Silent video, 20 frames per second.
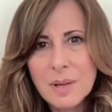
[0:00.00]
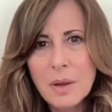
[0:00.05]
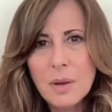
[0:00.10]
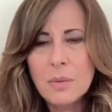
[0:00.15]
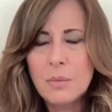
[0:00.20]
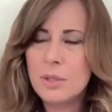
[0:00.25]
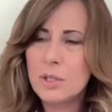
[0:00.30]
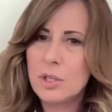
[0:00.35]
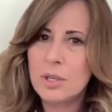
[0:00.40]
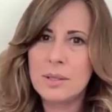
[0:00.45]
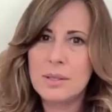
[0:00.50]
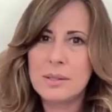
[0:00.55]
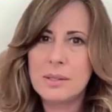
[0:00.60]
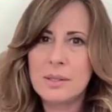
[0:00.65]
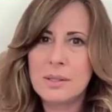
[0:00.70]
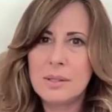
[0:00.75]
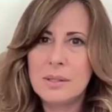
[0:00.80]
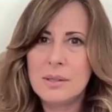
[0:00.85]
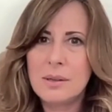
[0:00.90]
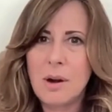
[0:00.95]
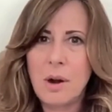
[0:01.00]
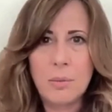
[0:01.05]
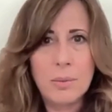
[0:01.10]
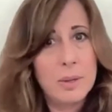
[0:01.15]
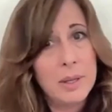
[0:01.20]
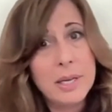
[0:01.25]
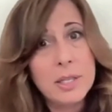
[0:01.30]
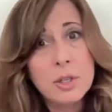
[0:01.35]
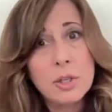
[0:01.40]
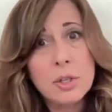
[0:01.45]
which is our
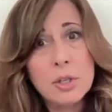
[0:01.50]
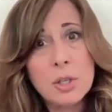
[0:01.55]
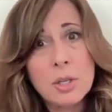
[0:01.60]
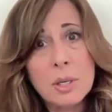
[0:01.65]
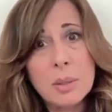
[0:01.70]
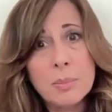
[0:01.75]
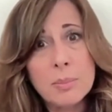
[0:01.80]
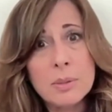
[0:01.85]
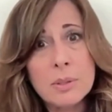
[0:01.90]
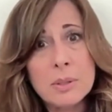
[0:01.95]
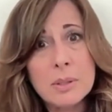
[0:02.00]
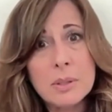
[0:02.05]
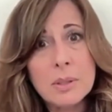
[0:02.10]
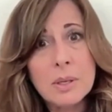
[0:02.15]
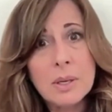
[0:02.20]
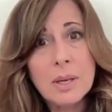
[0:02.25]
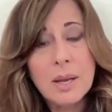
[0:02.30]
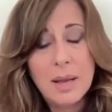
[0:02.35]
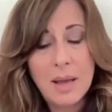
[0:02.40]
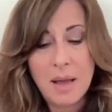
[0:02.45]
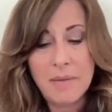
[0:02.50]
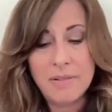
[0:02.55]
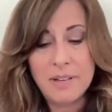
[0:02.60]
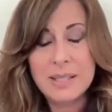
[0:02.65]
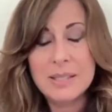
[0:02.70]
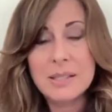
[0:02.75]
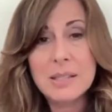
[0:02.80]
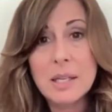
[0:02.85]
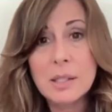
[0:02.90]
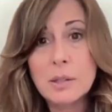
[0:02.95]
relationships, having
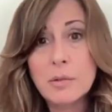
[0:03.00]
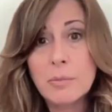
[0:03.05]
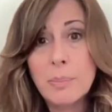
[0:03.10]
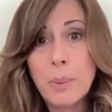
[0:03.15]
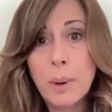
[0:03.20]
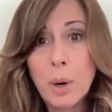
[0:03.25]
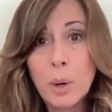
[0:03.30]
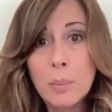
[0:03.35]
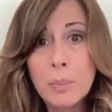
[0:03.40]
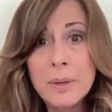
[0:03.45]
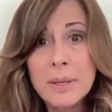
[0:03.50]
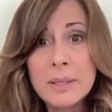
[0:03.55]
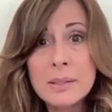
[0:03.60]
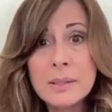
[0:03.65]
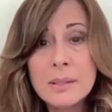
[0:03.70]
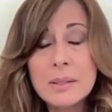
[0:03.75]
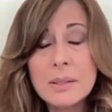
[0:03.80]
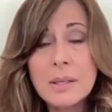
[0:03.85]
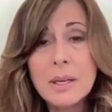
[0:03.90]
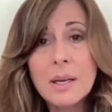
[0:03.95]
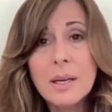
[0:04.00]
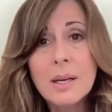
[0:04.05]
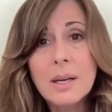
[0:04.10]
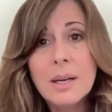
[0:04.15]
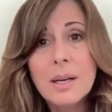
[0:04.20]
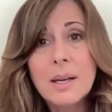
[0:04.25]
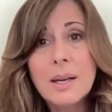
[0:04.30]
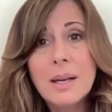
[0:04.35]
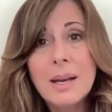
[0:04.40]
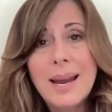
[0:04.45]
a sense of purpose,
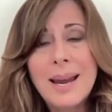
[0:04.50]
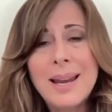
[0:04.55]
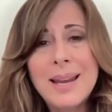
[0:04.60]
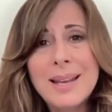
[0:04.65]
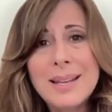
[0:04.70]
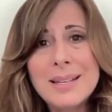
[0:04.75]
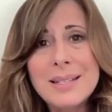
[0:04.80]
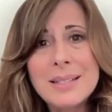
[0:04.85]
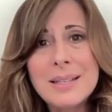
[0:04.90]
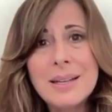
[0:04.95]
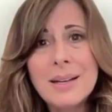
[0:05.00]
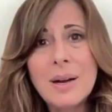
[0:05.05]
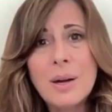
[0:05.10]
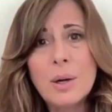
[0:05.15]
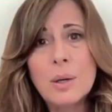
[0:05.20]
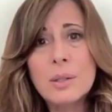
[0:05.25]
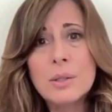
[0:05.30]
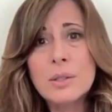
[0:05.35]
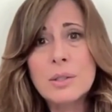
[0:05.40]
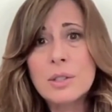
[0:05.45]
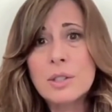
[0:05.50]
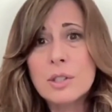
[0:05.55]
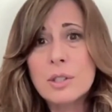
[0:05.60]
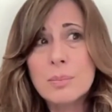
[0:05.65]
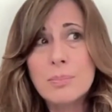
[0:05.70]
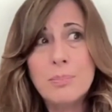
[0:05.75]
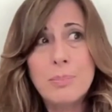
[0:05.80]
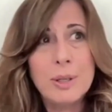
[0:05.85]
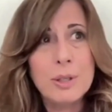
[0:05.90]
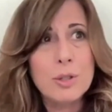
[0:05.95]
and our
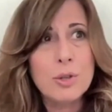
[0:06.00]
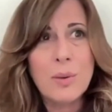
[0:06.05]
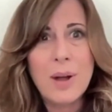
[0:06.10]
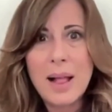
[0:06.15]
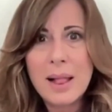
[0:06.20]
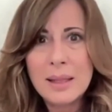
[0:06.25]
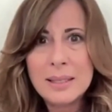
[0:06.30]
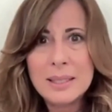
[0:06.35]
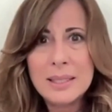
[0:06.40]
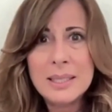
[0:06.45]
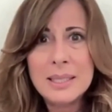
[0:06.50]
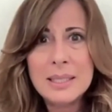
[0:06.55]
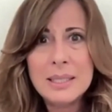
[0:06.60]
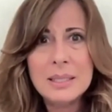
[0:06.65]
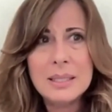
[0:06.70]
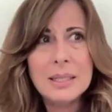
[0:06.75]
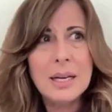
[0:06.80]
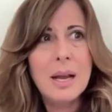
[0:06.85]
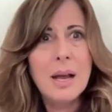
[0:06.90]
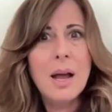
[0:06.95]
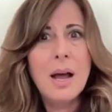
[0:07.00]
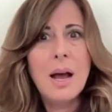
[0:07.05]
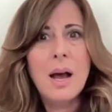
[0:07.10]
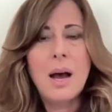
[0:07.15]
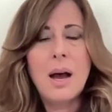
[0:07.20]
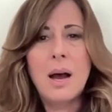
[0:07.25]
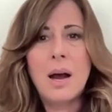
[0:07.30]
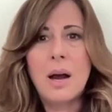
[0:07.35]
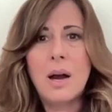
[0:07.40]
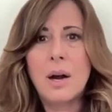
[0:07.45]
spirituality,
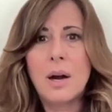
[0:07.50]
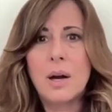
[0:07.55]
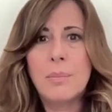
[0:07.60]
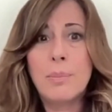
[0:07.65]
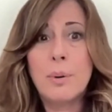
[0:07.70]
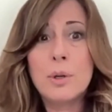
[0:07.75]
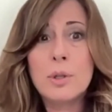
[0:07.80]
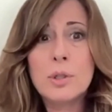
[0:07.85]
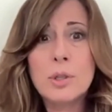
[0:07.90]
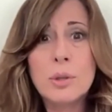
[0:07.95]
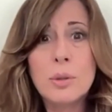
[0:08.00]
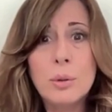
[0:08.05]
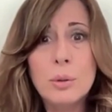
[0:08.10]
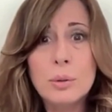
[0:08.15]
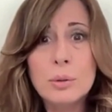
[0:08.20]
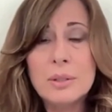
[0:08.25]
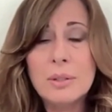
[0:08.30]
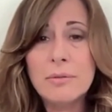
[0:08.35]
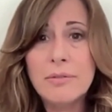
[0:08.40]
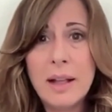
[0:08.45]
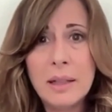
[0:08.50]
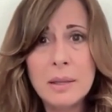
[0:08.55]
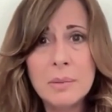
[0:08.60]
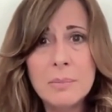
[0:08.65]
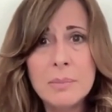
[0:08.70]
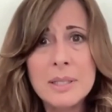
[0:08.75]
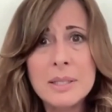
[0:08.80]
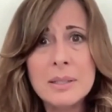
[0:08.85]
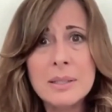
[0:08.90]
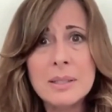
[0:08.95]
our personal
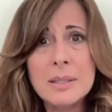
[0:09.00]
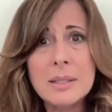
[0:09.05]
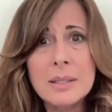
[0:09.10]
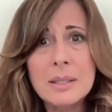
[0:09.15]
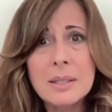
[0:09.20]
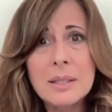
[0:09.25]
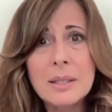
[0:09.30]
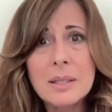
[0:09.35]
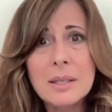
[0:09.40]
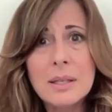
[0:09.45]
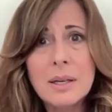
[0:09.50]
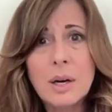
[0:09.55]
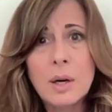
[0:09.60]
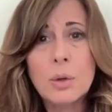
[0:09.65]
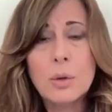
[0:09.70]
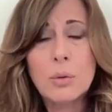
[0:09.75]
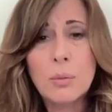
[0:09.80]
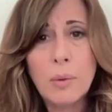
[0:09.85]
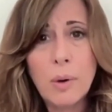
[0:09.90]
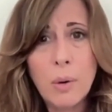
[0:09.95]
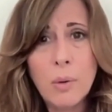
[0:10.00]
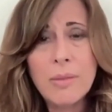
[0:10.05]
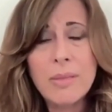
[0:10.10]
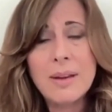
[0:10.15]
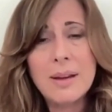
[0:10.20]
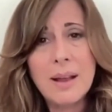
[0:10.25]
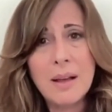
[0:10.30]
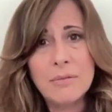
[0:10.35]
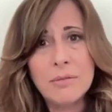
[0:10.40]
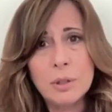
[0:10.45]
development, our growth
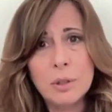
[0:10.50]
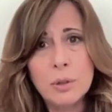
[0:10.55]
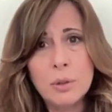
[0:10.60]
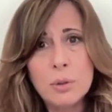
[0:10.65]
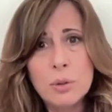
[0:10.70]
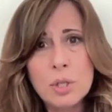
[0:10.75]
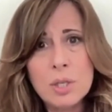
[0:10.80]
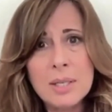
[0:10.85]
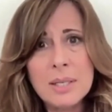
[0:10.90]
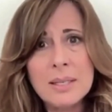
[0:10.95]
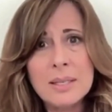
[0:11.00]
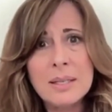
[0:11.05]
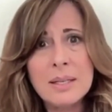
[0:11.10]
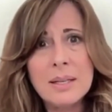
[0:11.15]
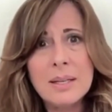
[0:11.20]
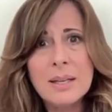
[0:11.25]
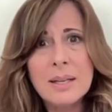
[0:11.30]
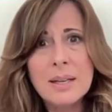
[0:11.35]
and evolution.